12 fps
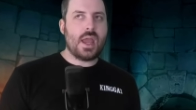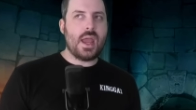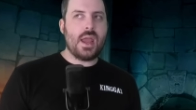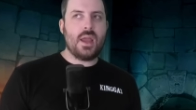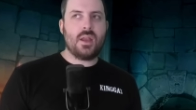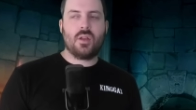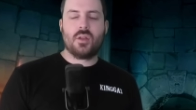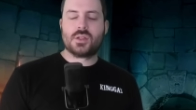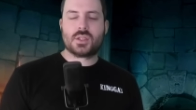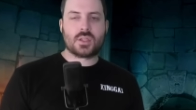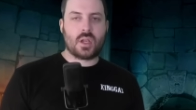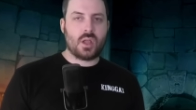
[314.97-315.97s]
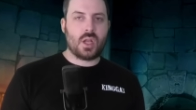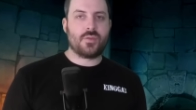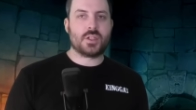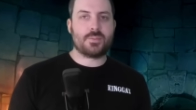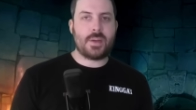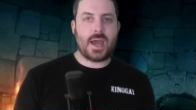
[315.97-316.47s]
it loses a lot of
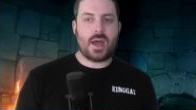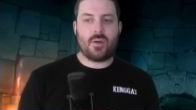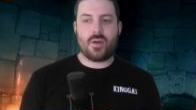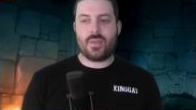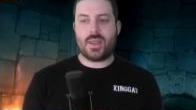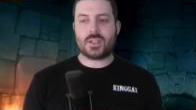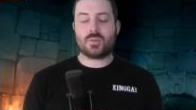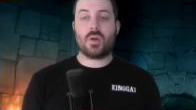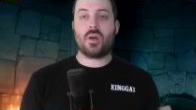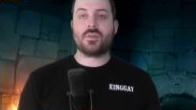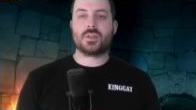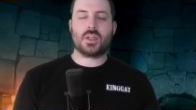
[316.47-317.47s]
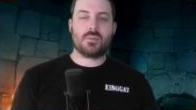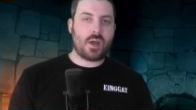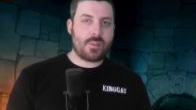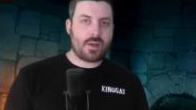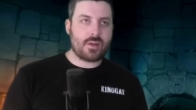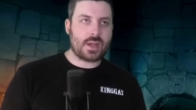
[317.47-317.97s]
its power, and that's where obviously
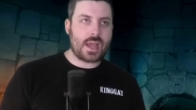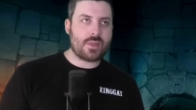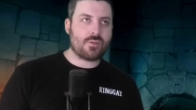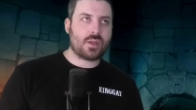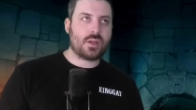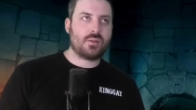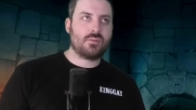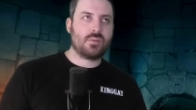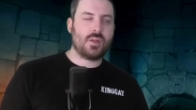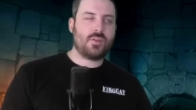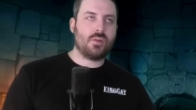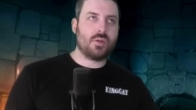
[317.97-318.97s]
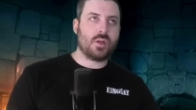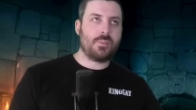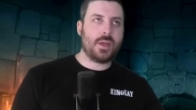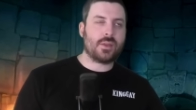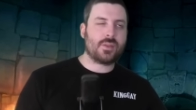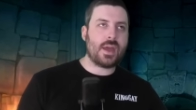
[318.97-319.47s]
Barbarian Gathering, if you were to
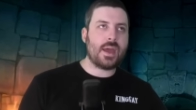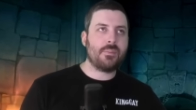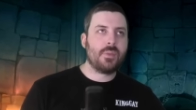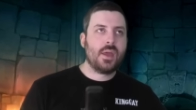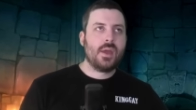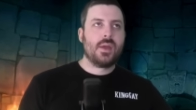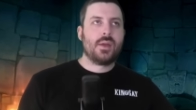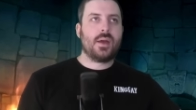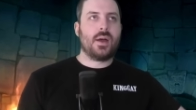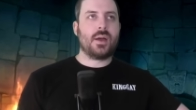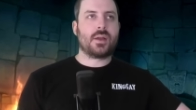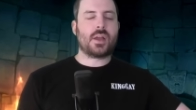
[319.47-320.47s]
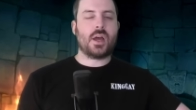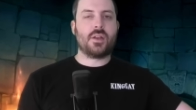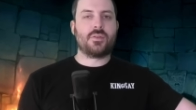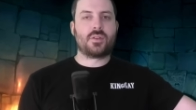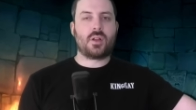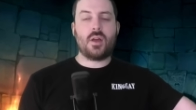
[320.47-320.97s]
pick that, kind
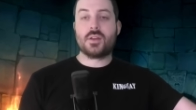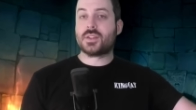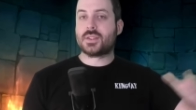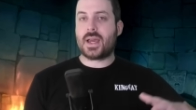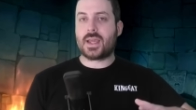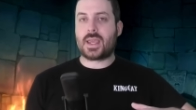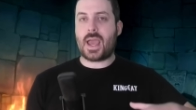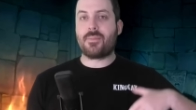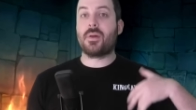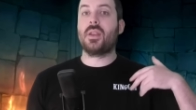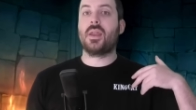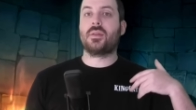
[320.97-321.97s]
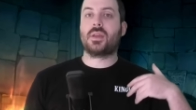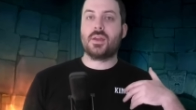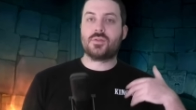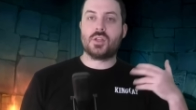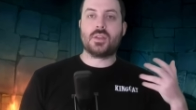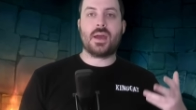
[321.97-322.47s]
of closes that gap and then
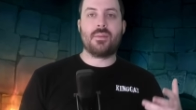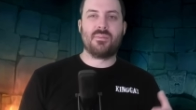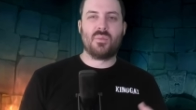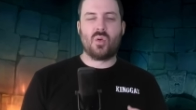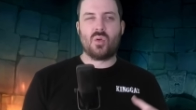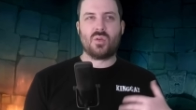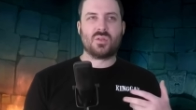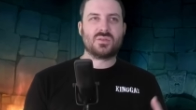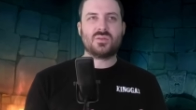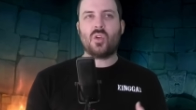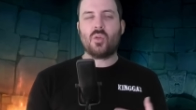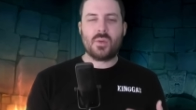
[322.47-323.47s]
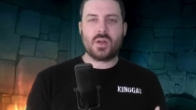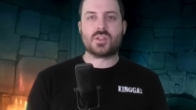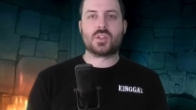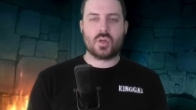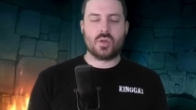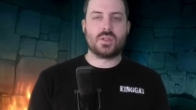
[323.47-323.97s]
gives you that more
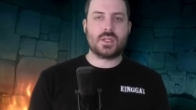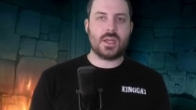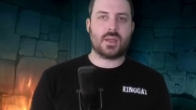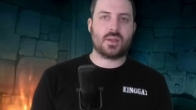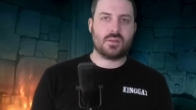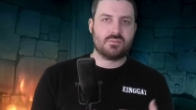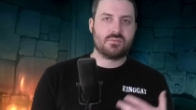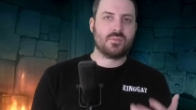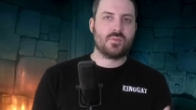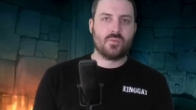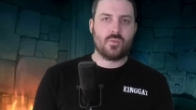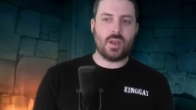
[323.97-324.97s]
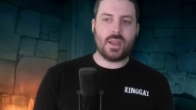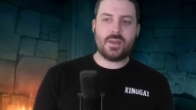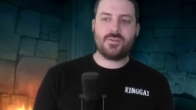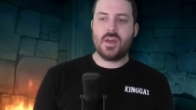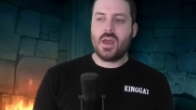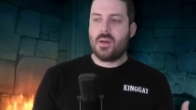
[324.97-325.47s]
almost 2-tick
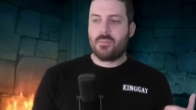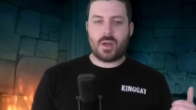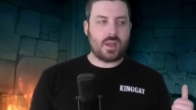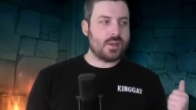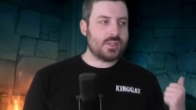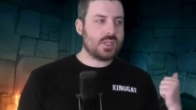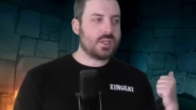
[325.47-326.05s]
relief. But as you can